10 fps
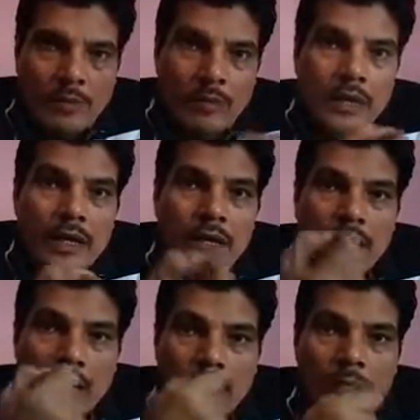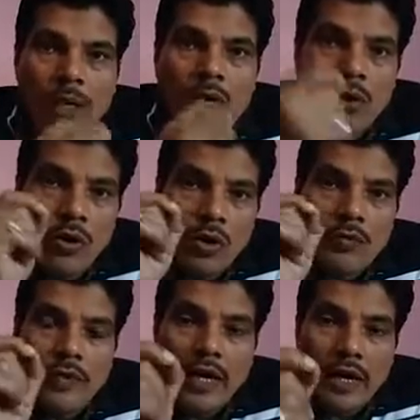being a man
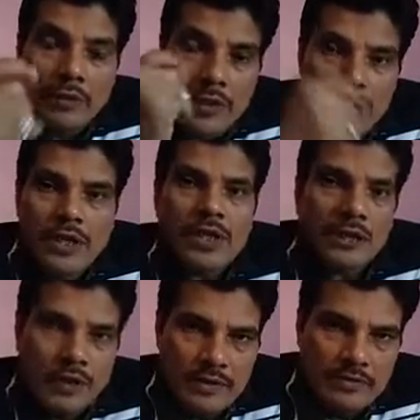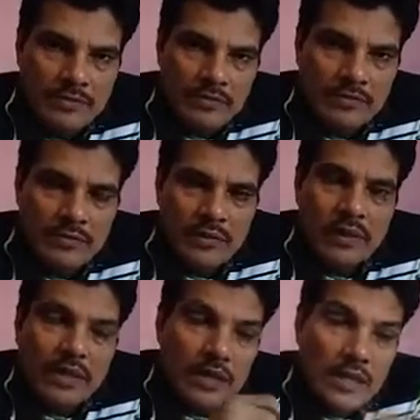of adventure loving,
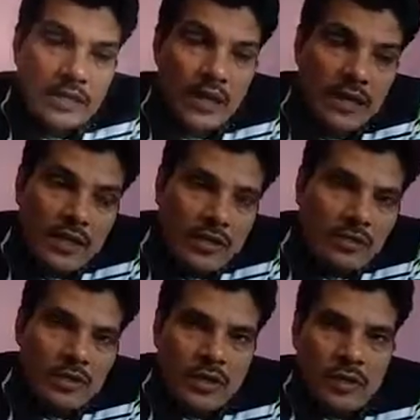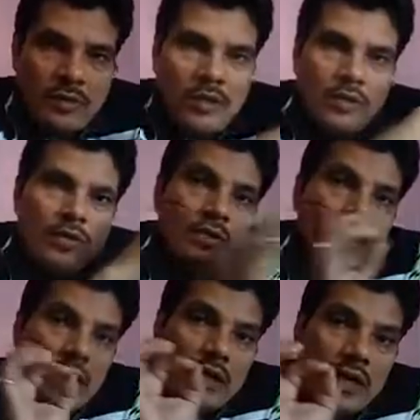decided to travel on the
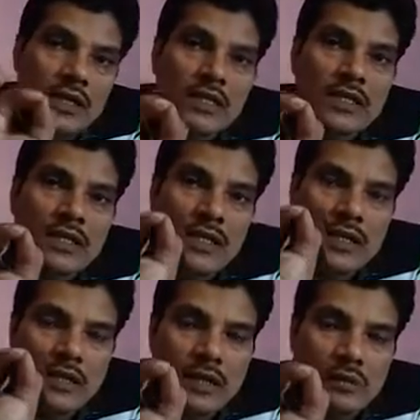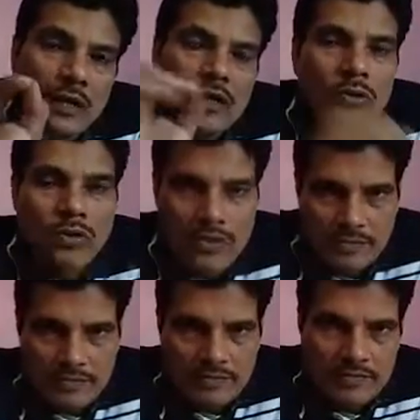less traveled
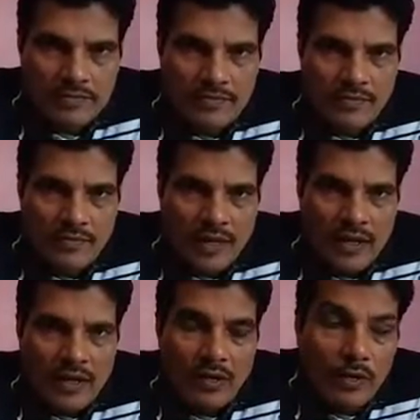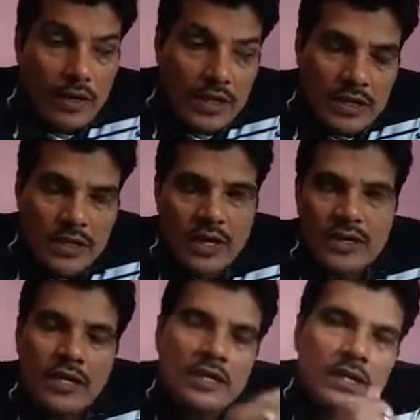road. When he started